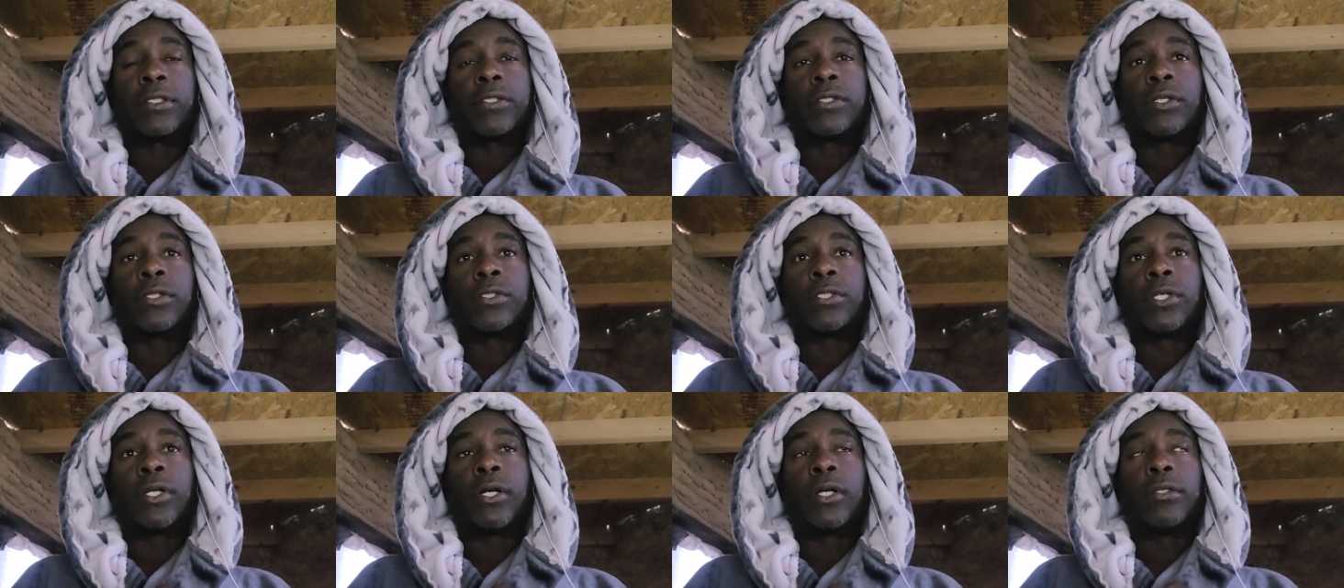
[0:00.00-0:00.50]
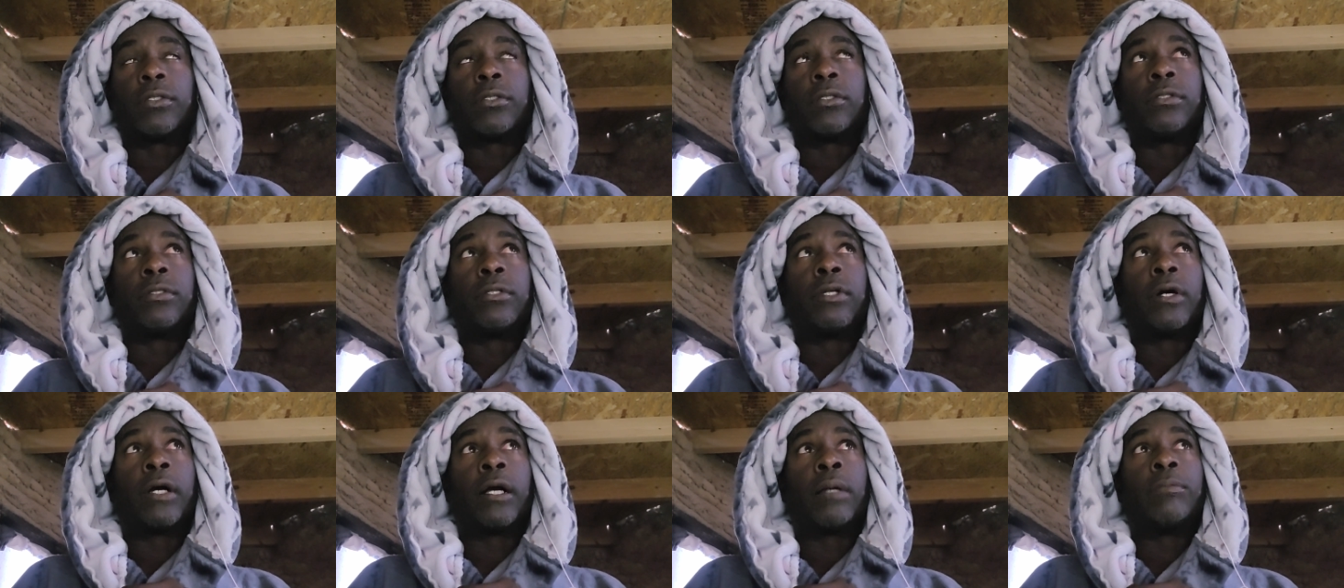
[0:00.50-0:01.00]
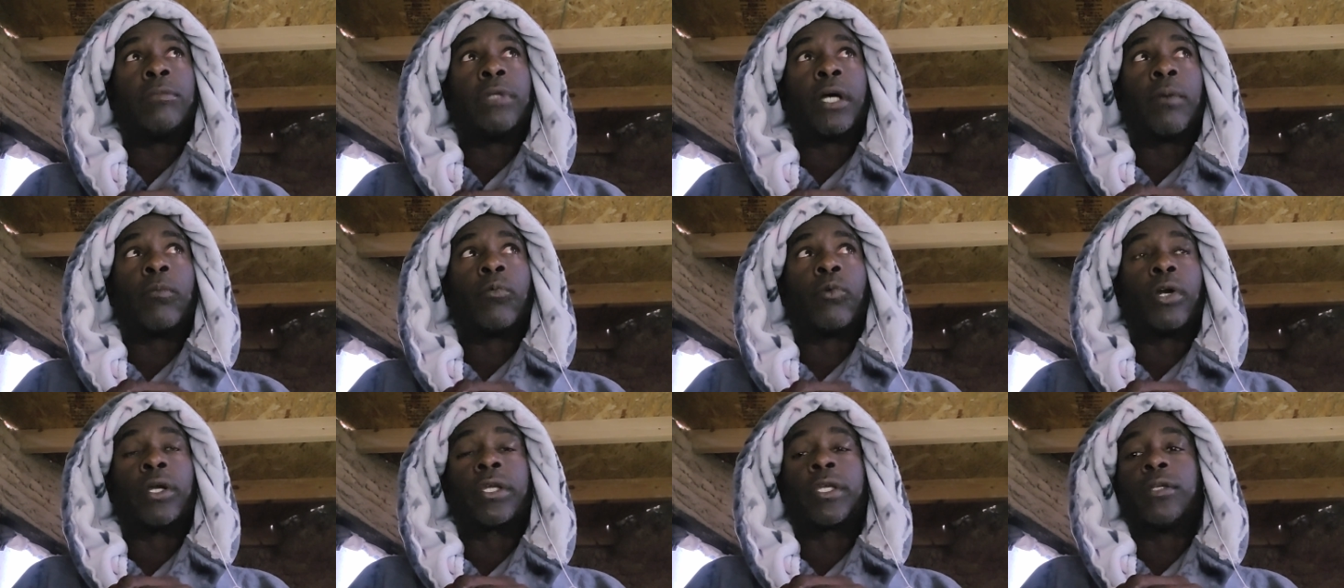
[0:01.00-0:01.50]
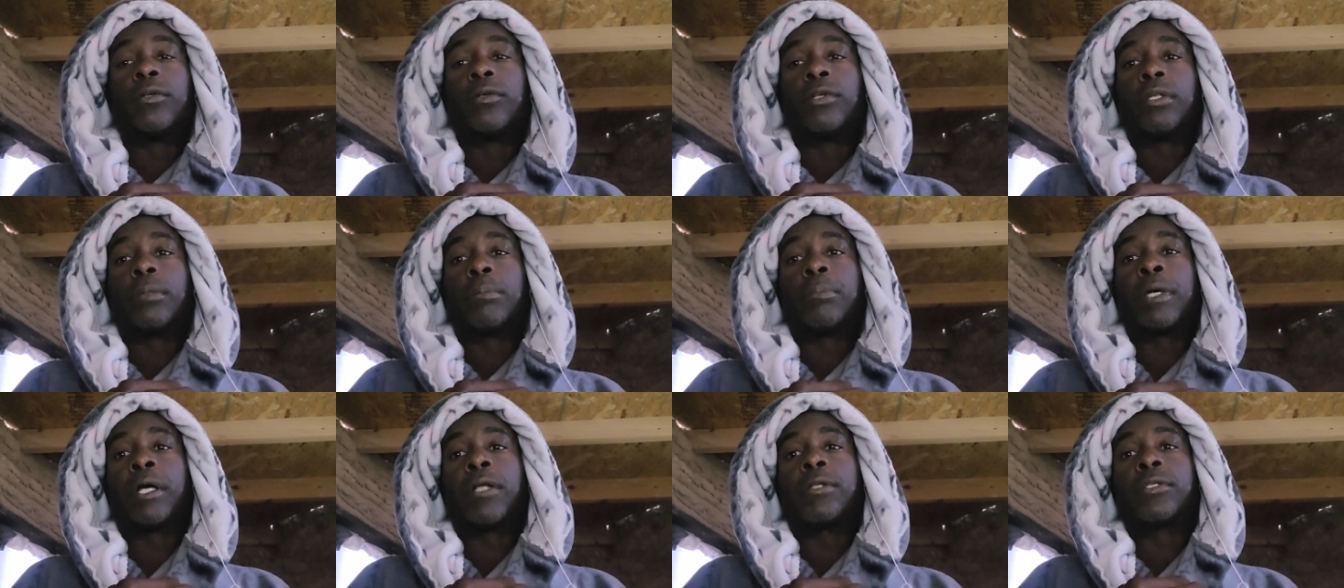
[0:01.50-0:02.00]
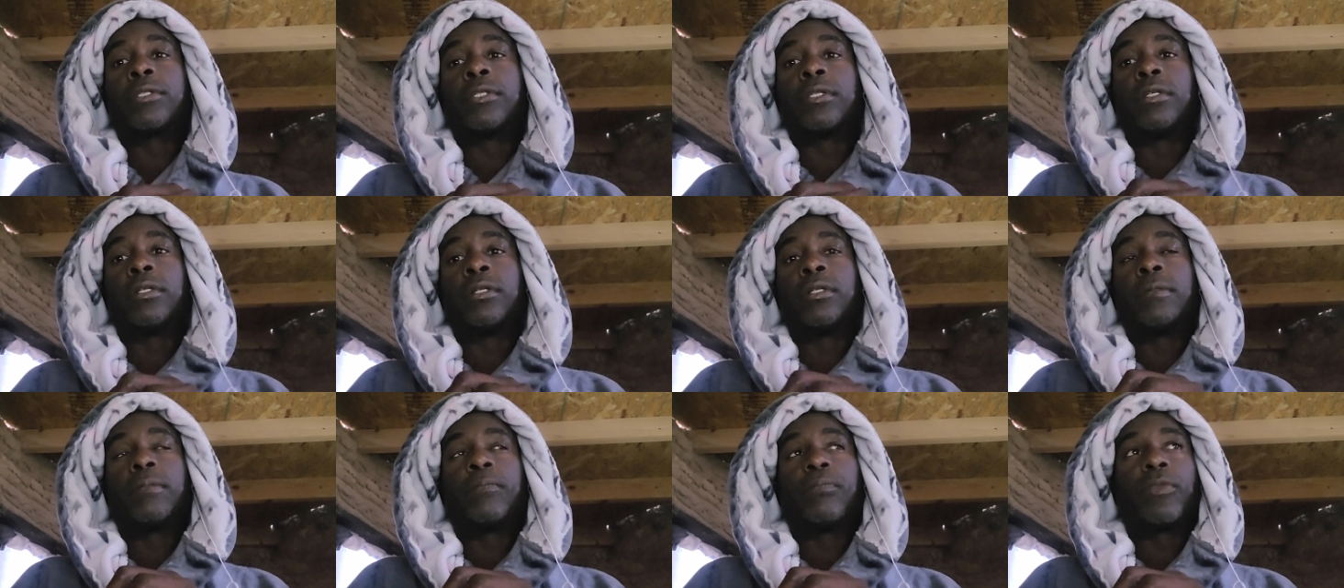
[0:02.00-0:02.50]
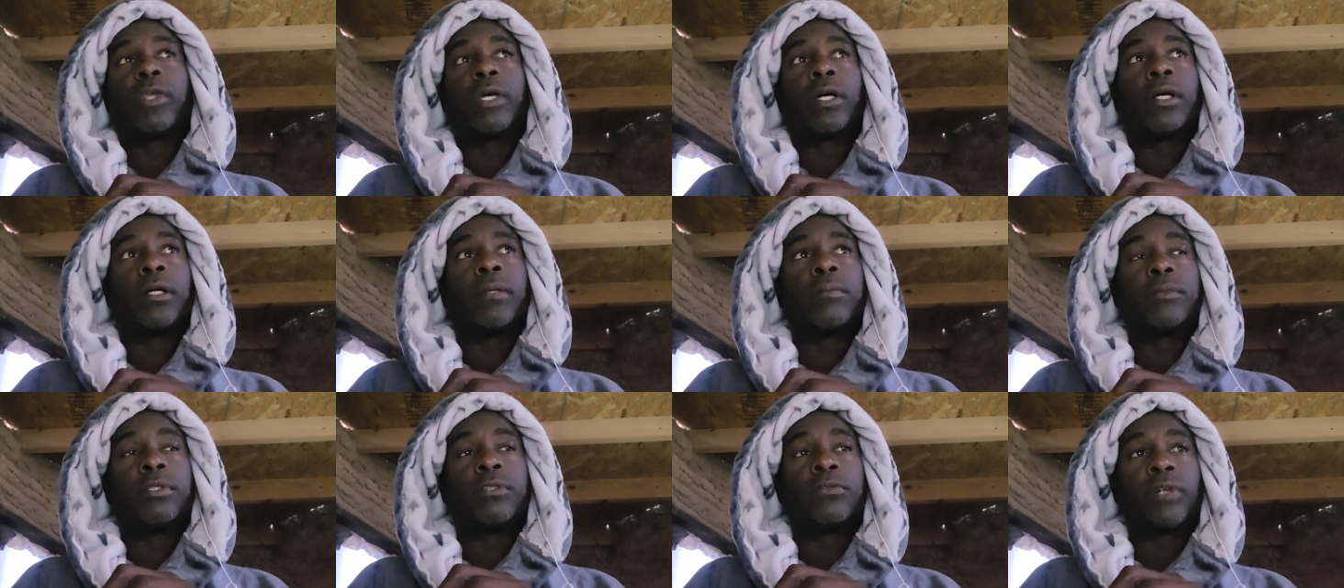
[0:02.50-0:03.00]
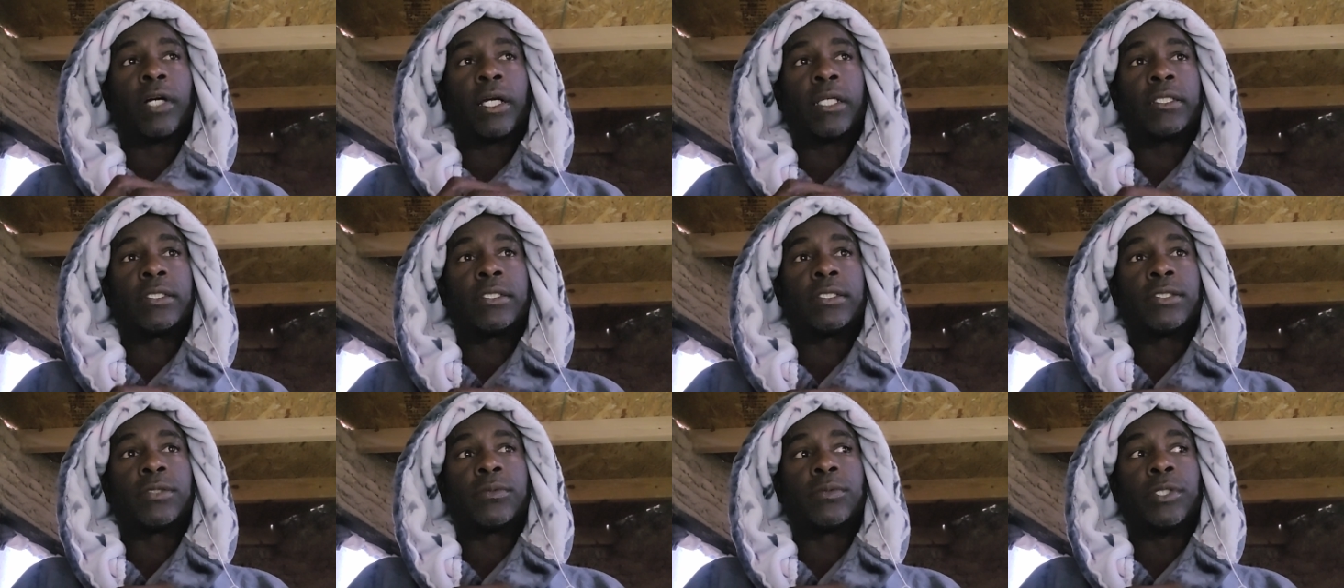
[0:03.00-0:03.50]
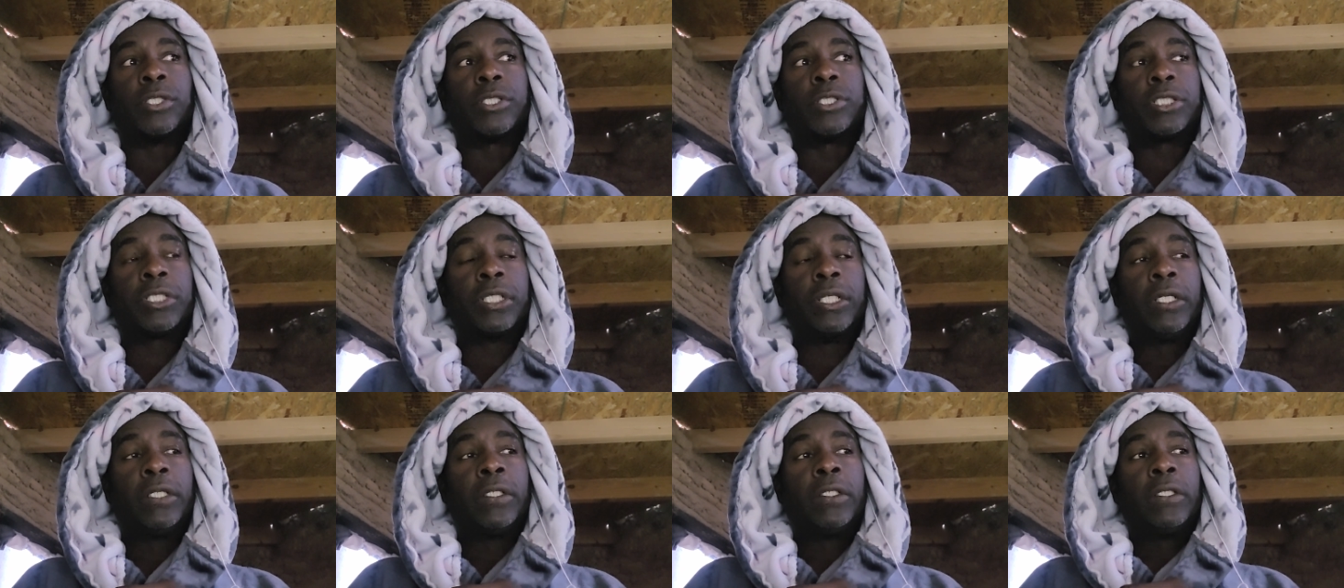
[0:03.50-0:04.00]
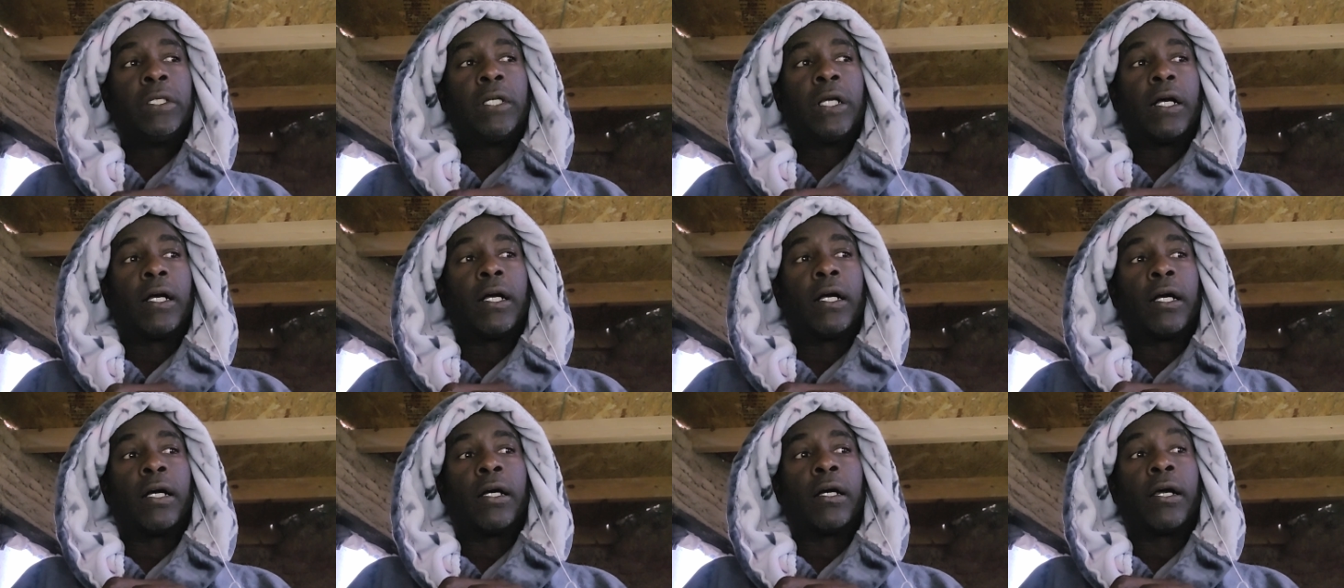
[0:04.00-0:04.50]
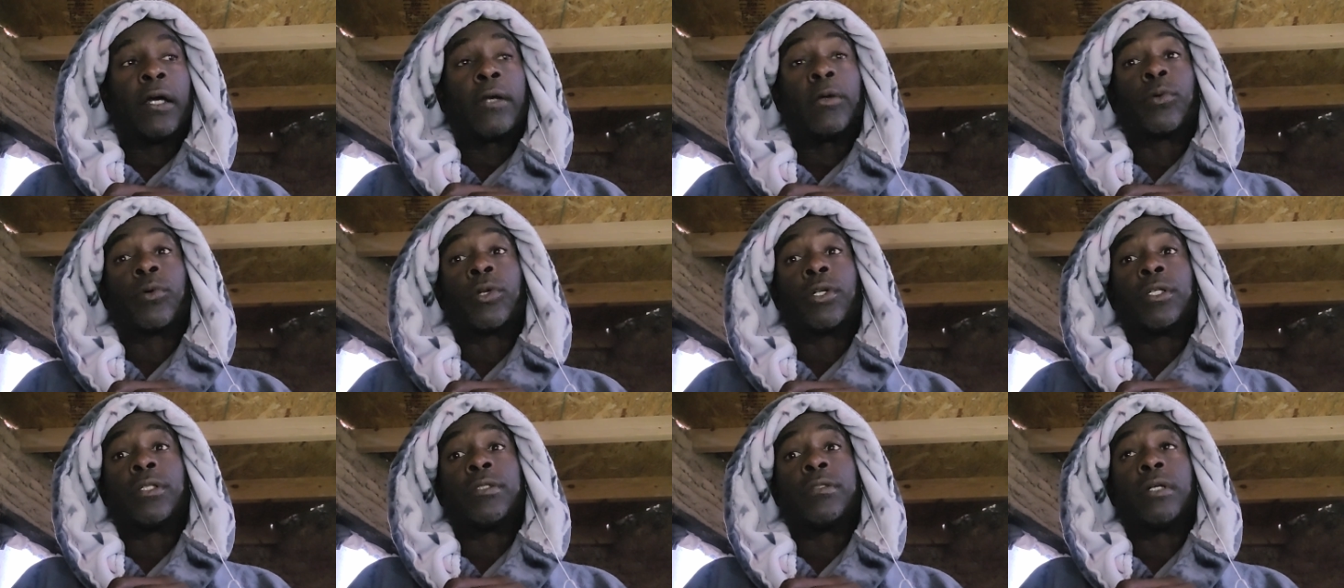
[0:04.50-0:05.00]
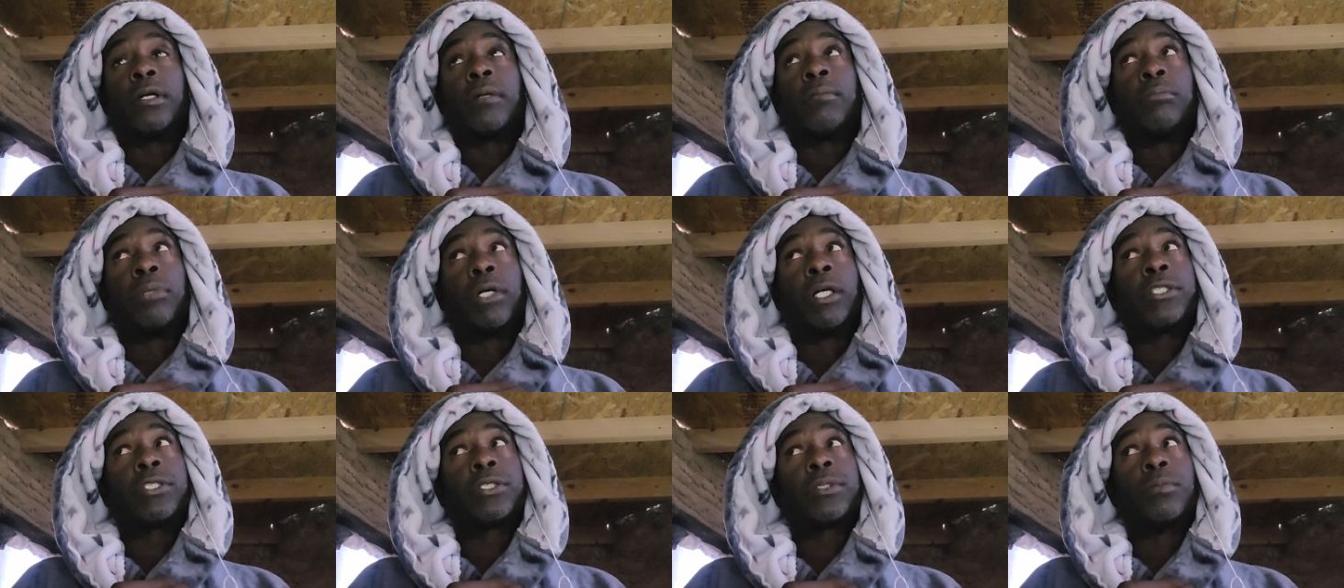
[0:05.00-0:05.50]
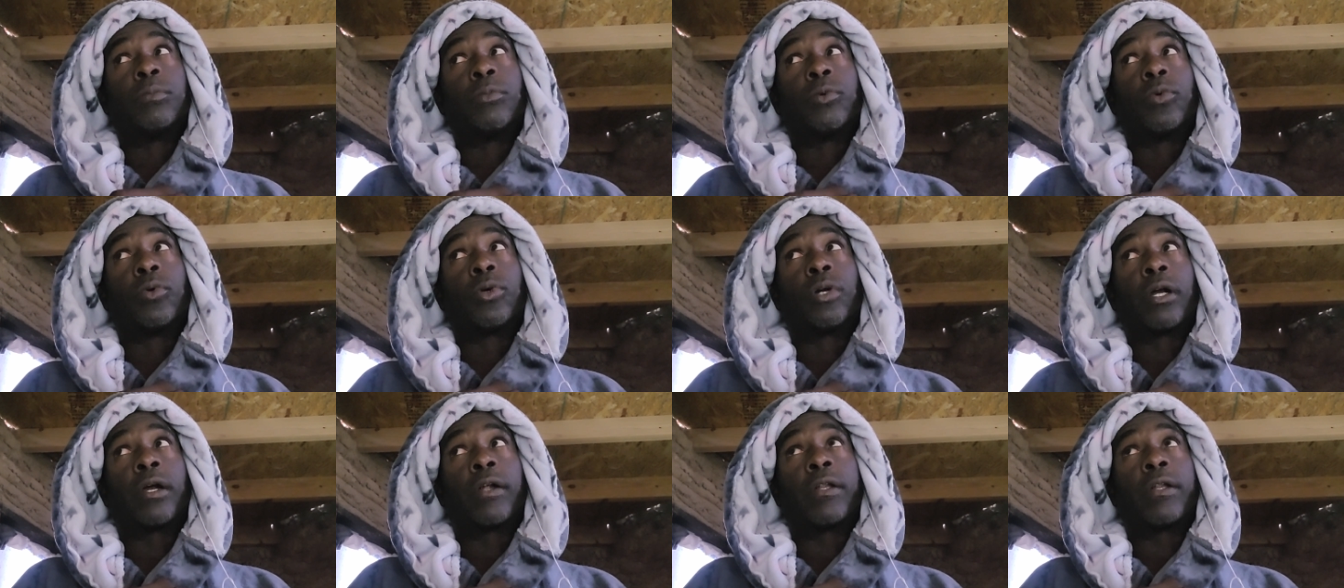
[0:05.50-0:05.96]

So as you know, I'm working on the Peltier devices, which I ordered a bunch more.